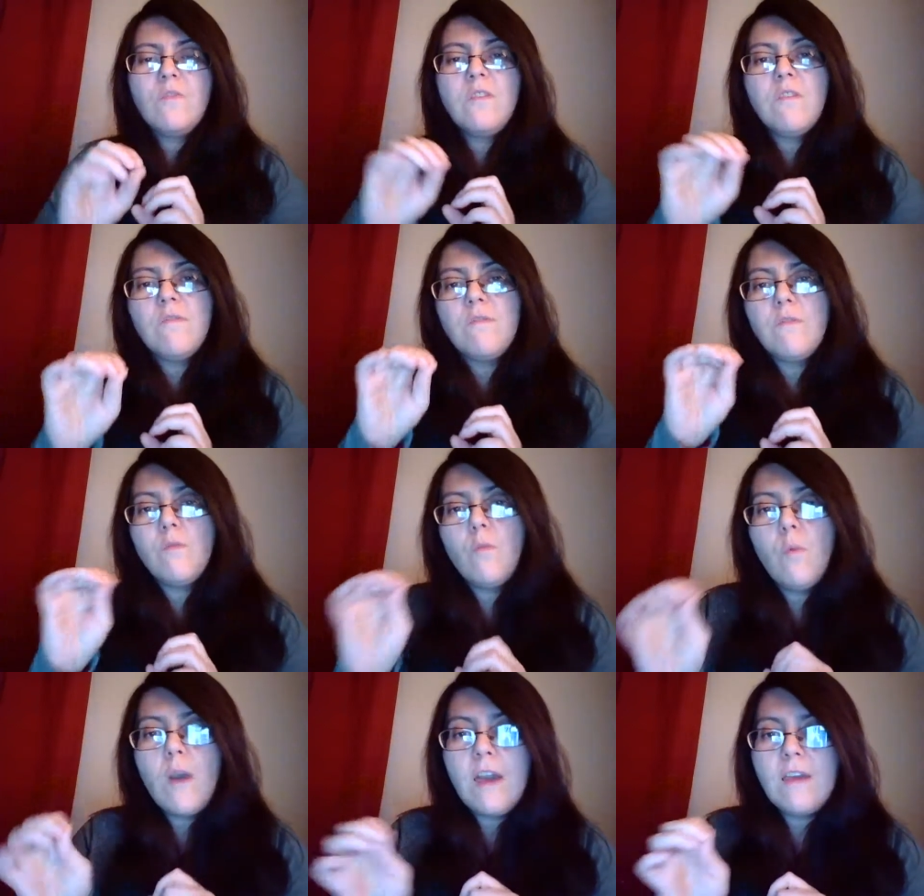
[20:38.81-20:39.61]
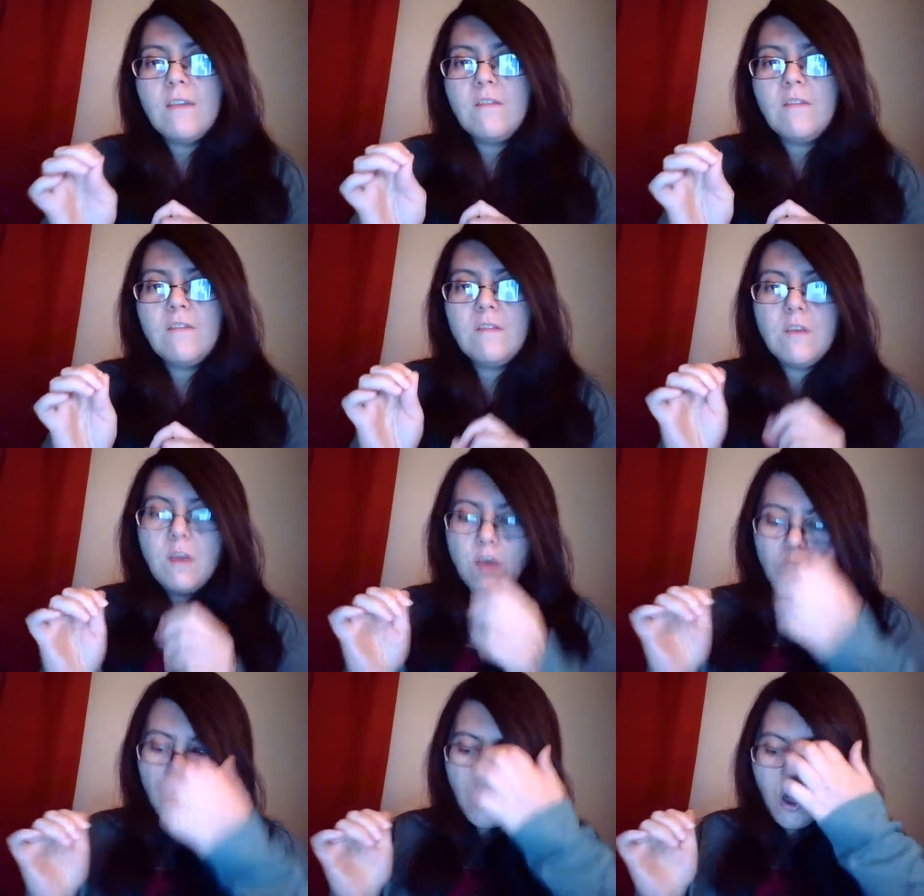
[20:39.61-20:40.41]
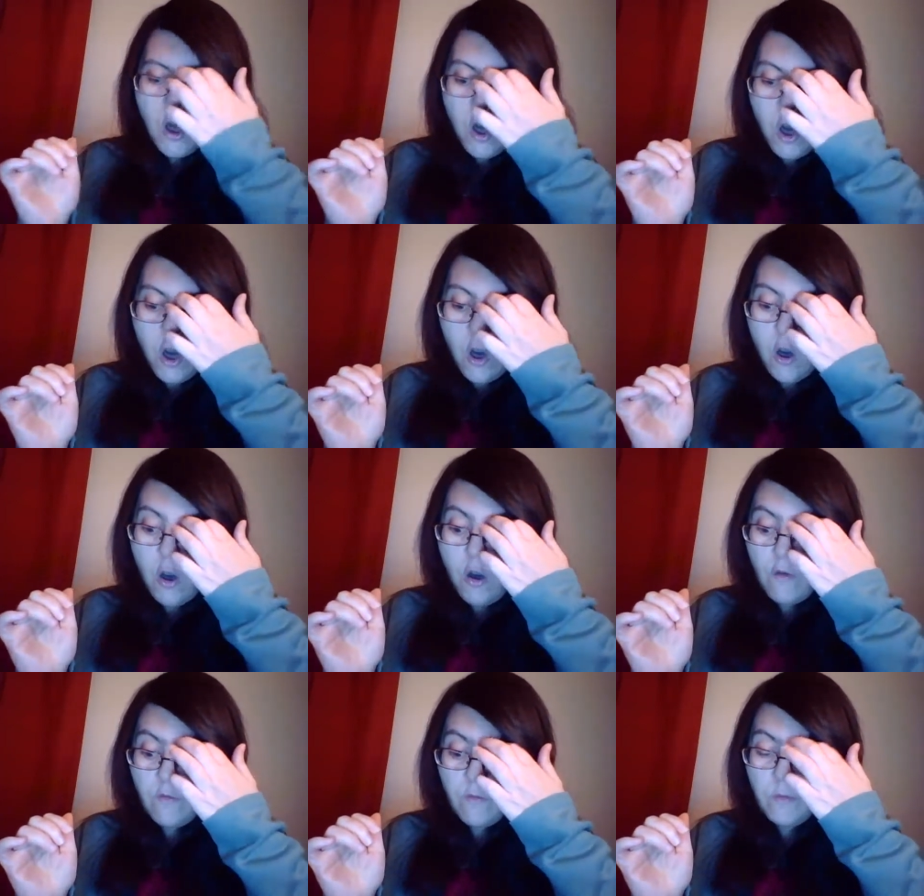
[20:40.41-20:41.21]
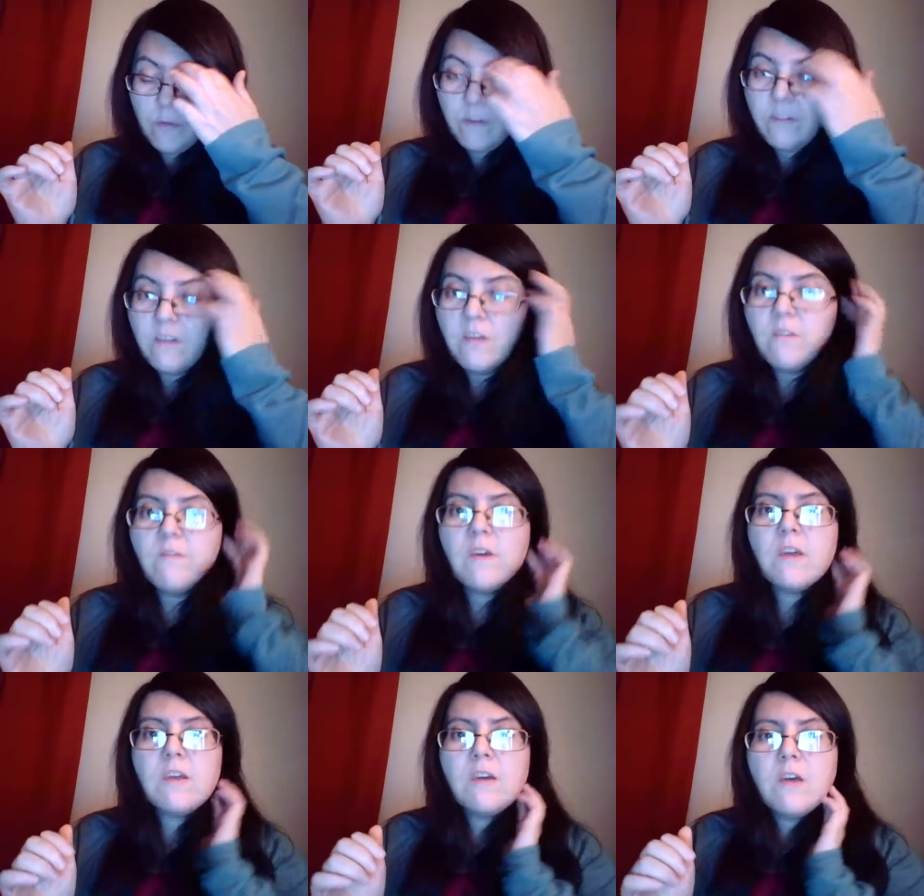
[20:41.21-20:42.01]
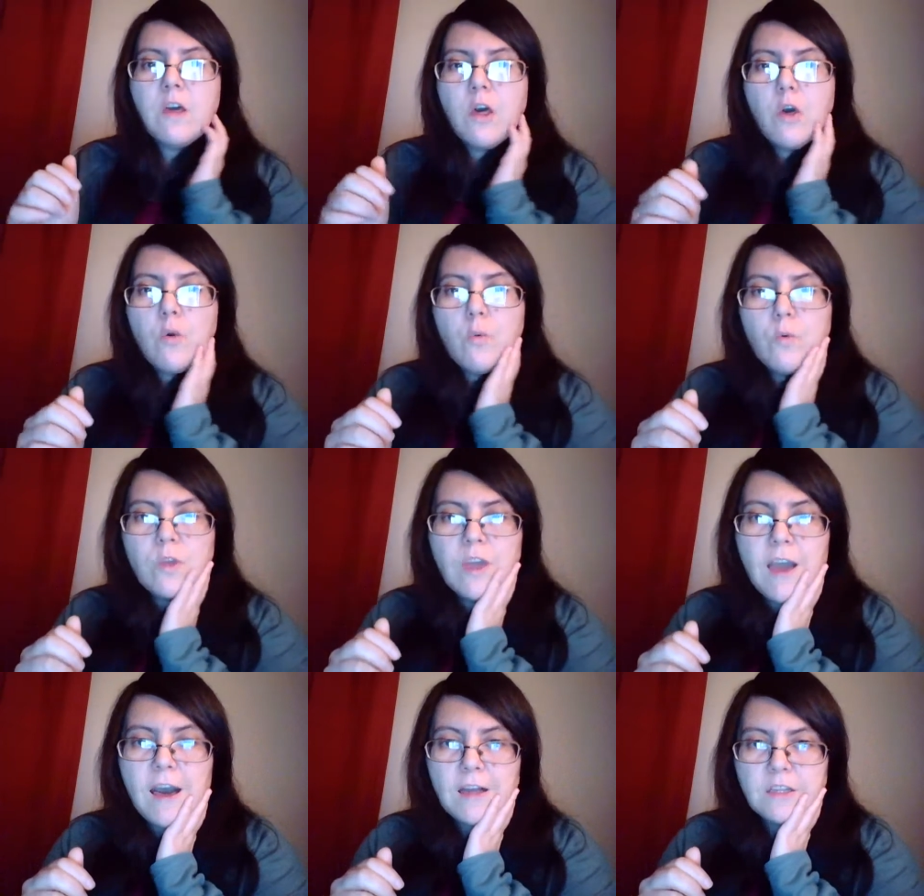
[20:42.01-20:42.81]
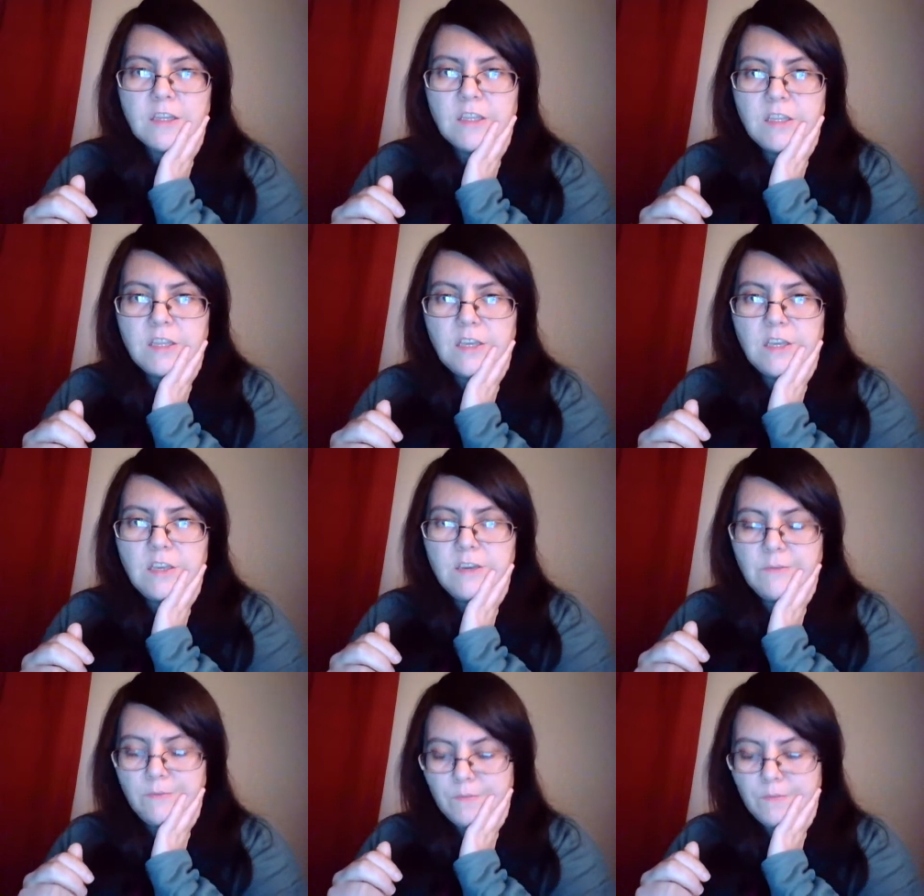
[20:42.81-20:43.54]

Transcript: different ways of perceiving reality.